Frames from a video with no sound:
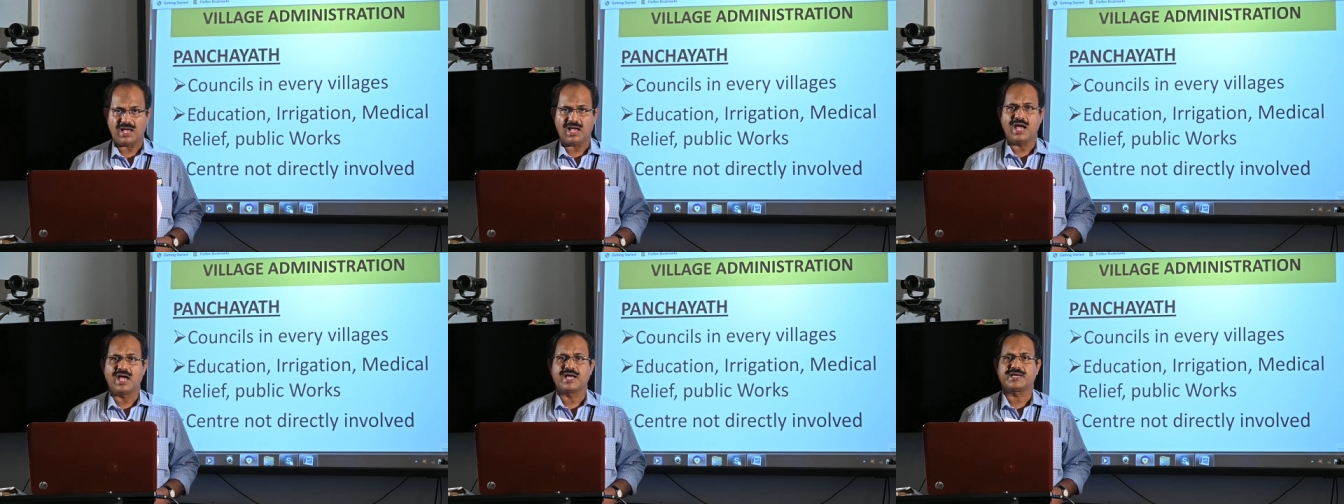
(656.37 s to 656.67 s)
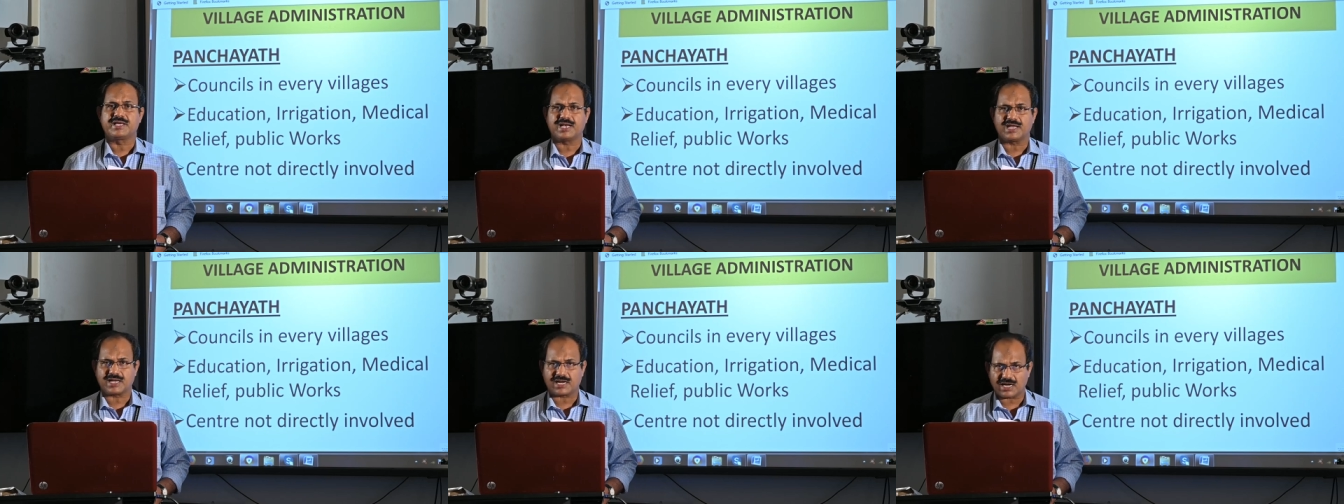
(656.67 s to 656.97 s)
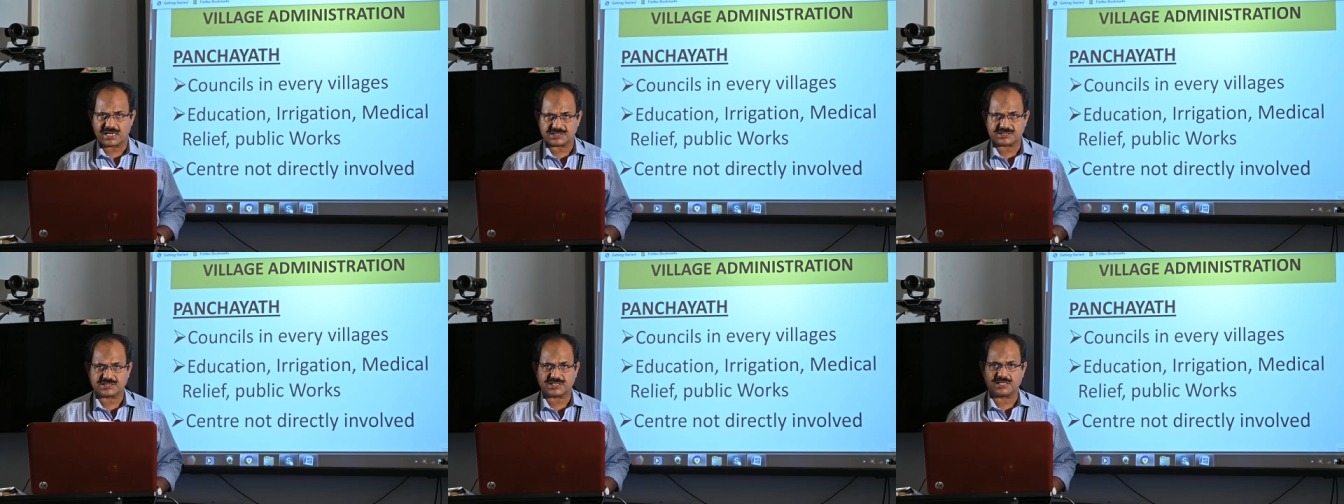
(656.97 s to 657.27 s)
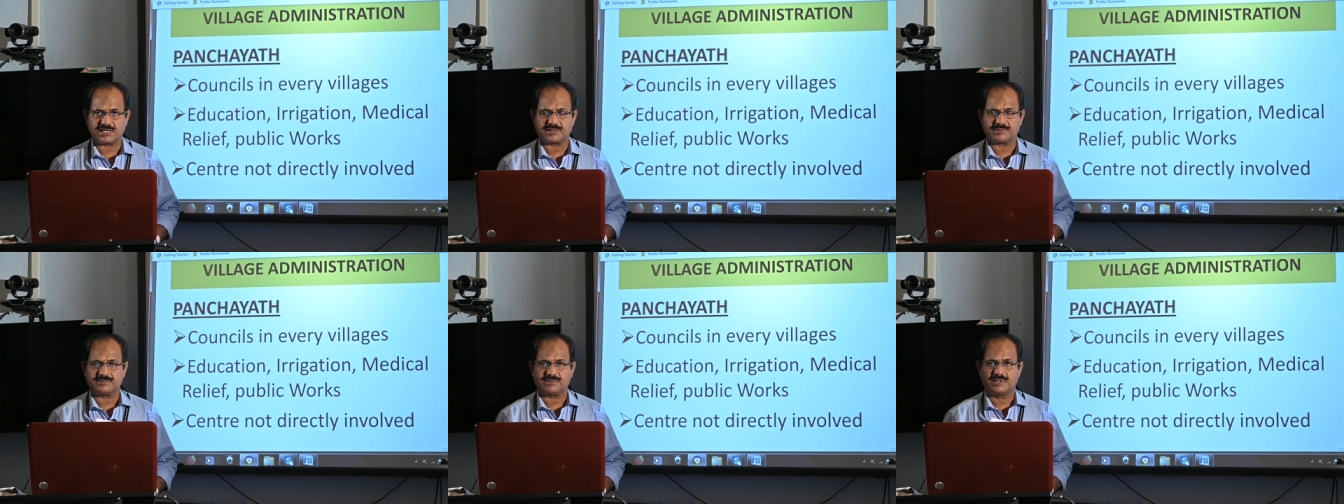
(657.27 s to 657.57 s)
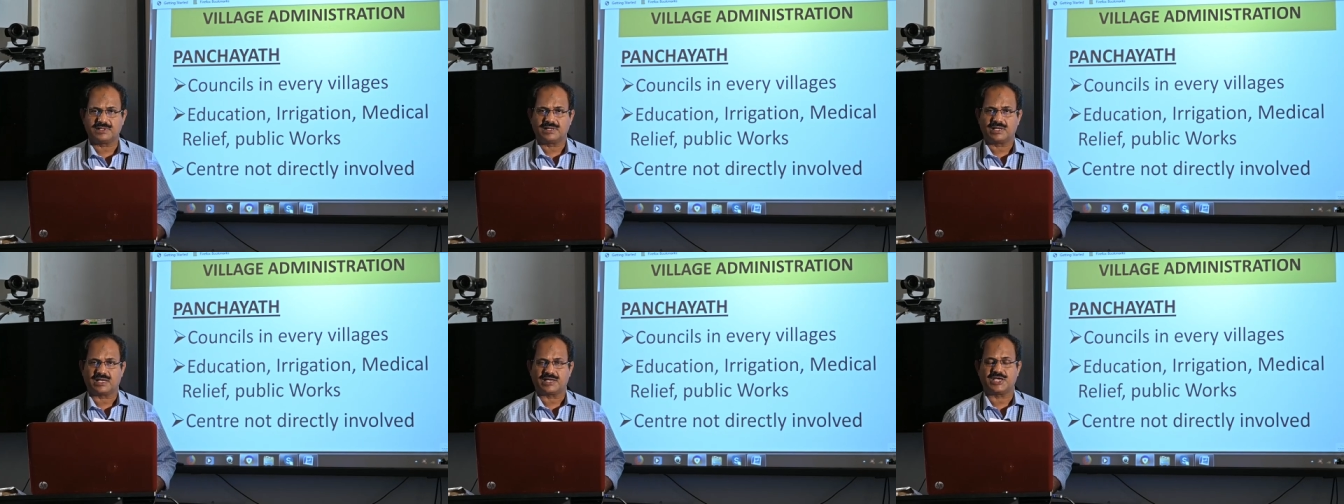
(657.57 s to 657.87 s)
agriculture,
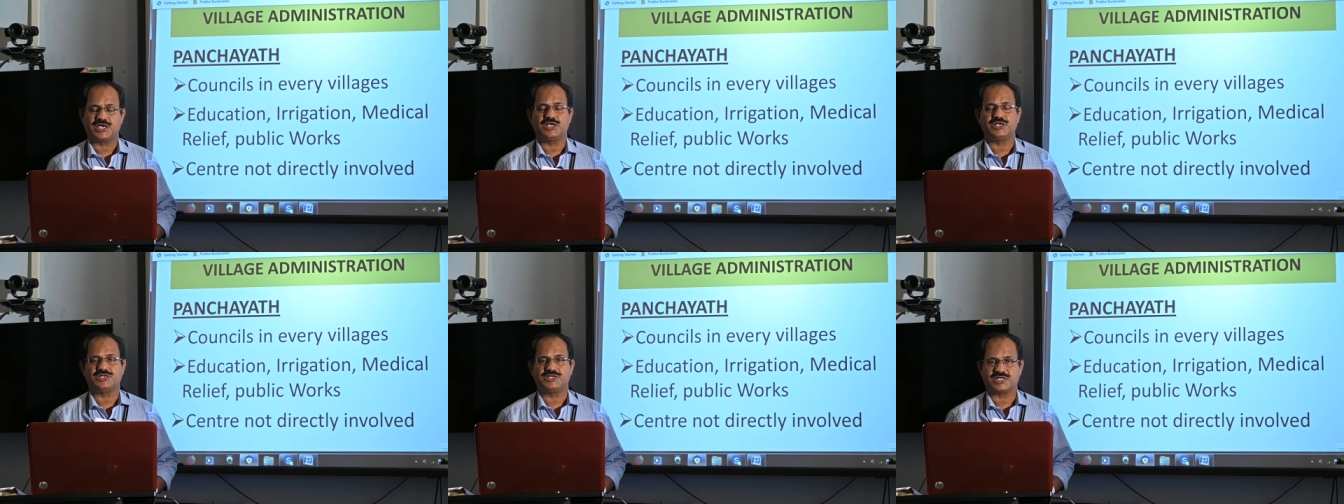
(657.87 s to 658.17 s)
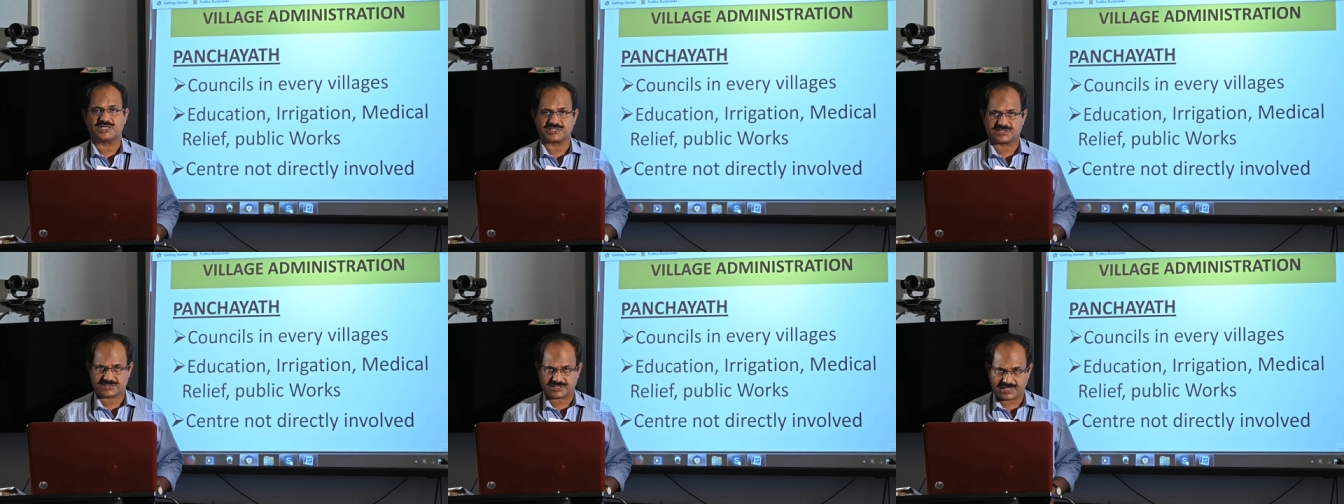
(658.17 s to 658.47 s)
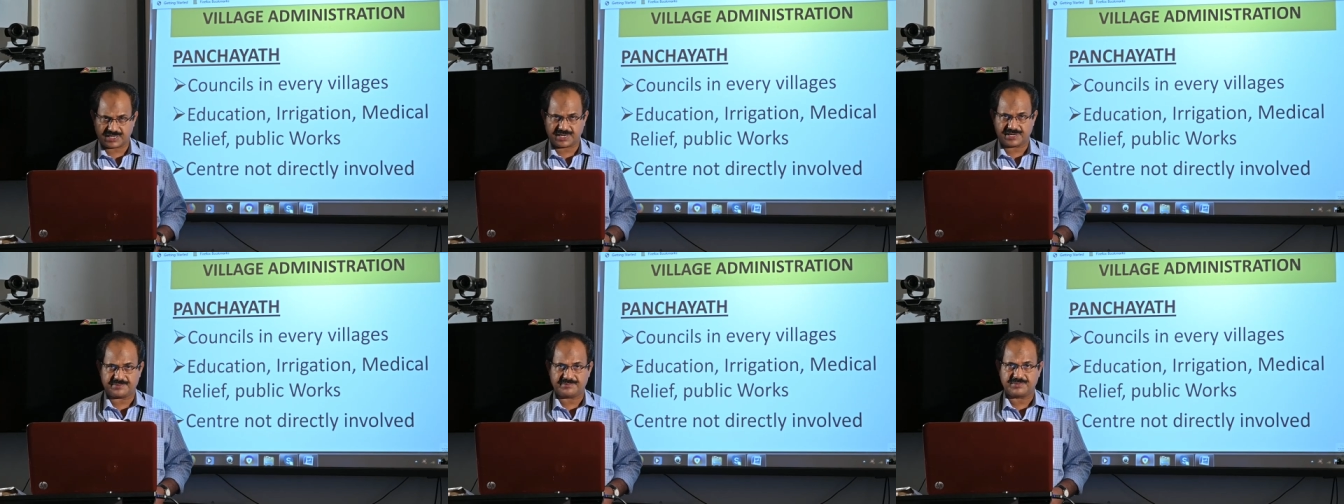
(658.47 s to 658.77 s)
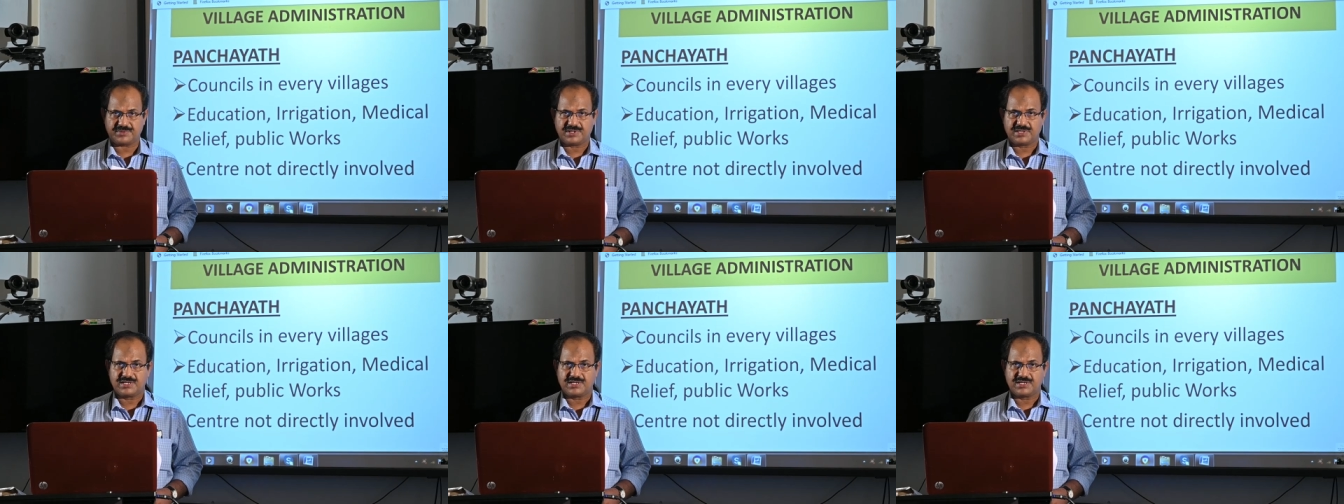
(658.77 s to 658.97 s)
industry,